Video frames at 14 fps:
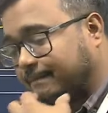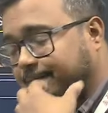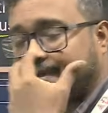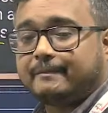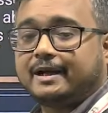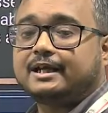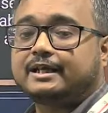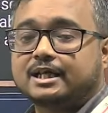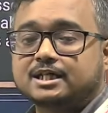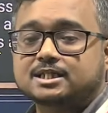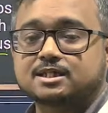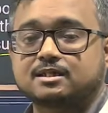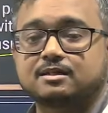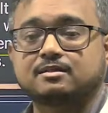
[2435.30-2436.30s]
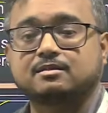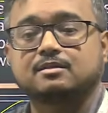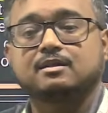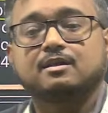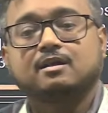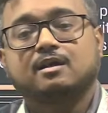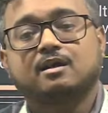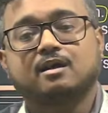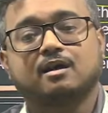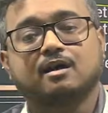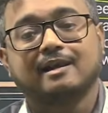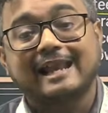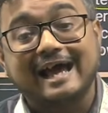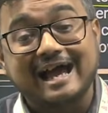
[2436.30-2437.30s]
implementation
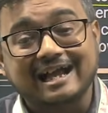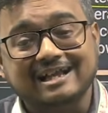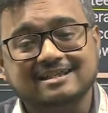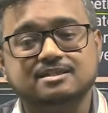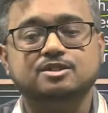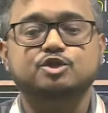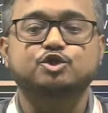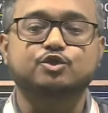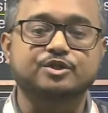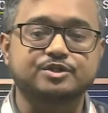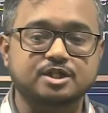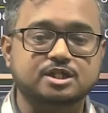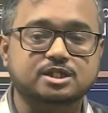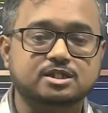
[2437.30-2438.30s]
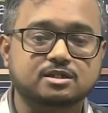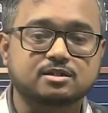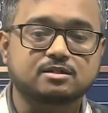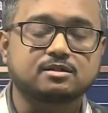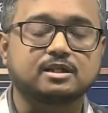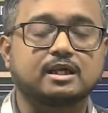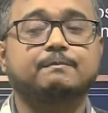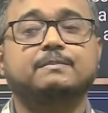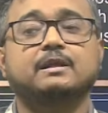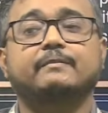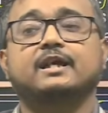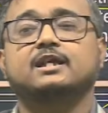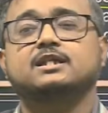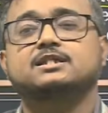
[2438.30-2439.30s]
lacks jurisdiction, the
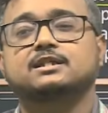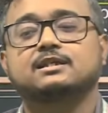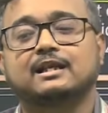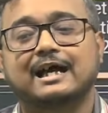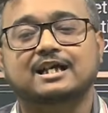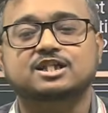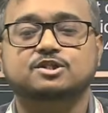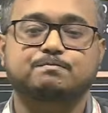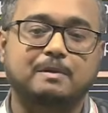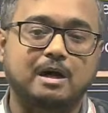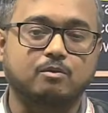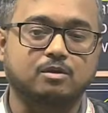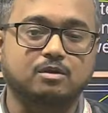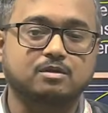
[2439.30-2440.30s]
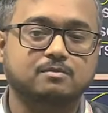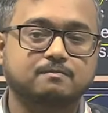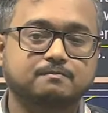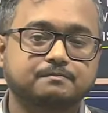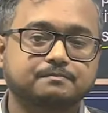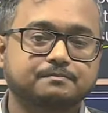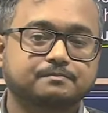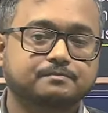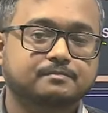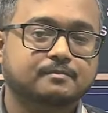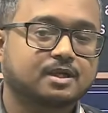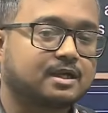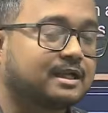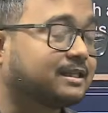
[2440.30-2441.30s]
implementation lacks power.
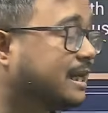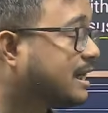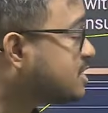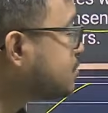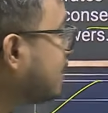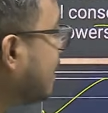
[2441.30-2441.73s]
And that's